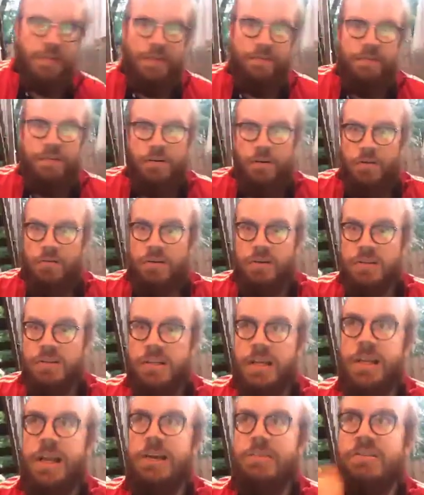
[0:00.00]
owners and
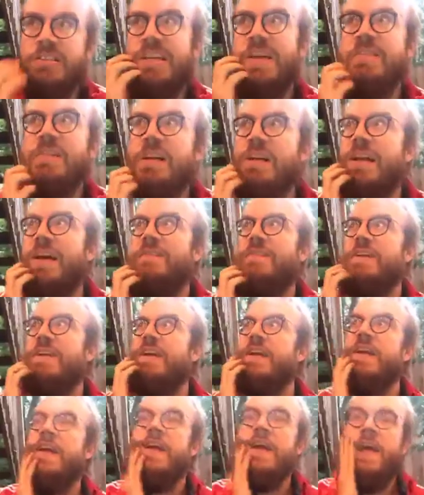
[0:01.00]
how 7-Eleven
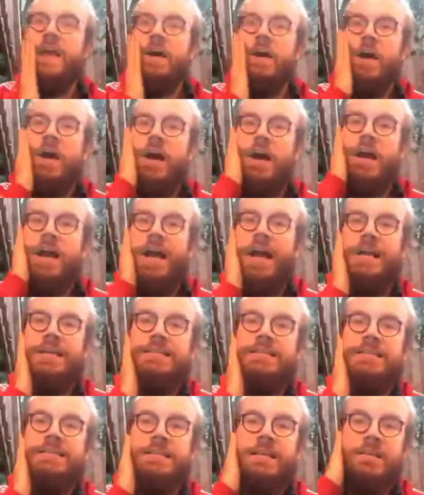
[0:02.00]
has
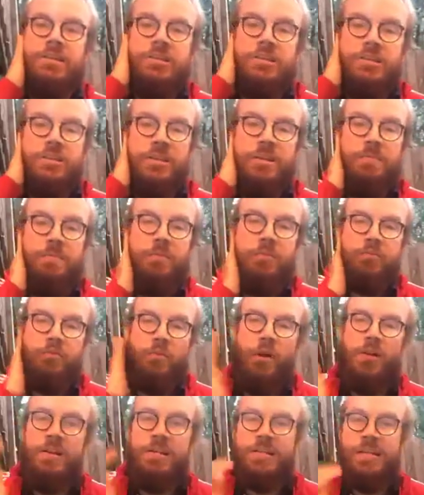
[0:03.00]
essentially
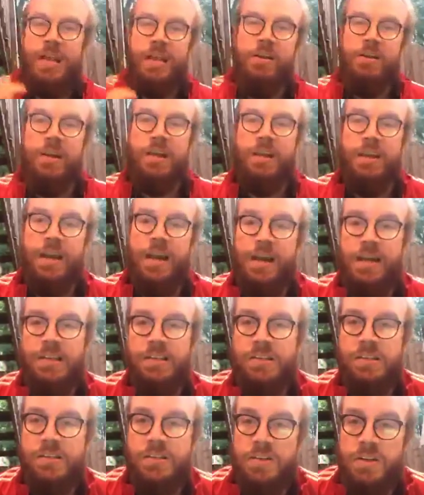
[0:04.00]

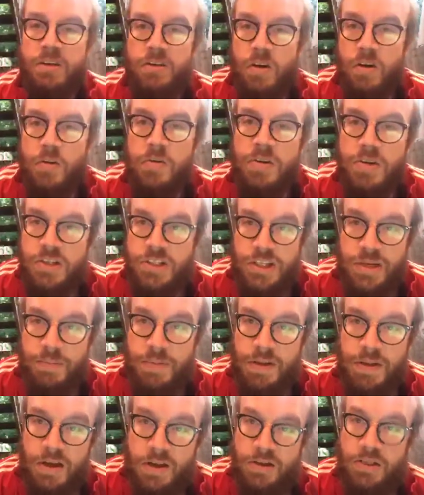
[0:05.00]
proletarianized their ownership in
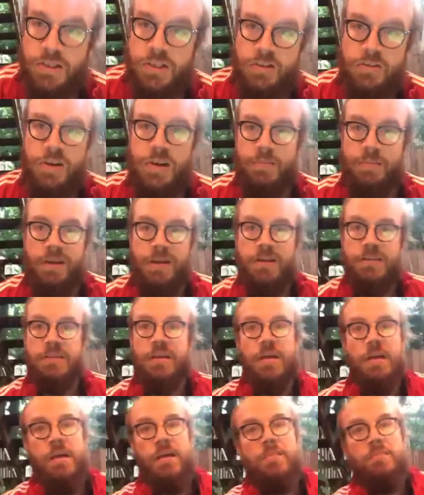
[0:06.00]
large degree because
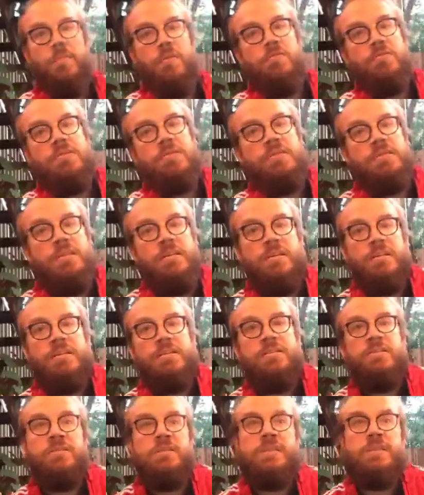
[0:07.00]

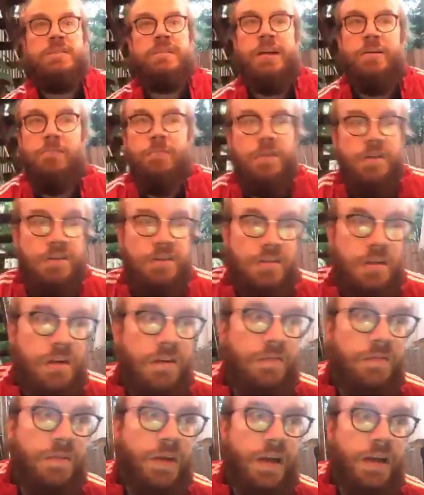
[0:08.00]
there's these networks
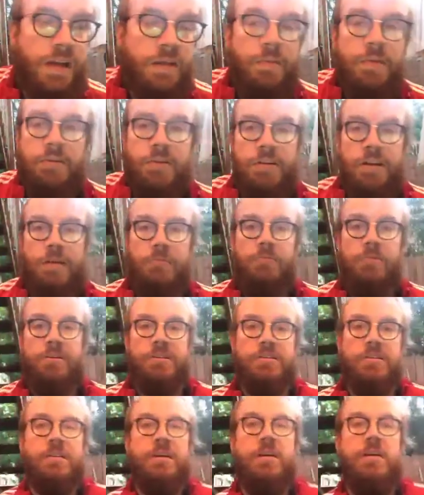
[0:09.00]
of like immigrant
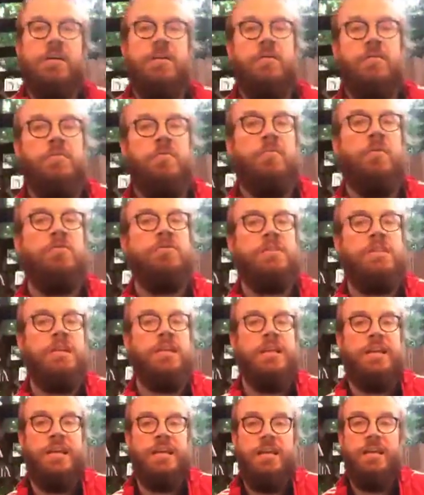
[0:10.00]
networks, mostly in
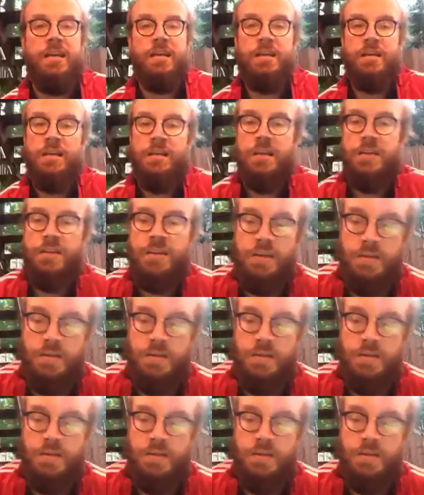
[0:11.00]
India, that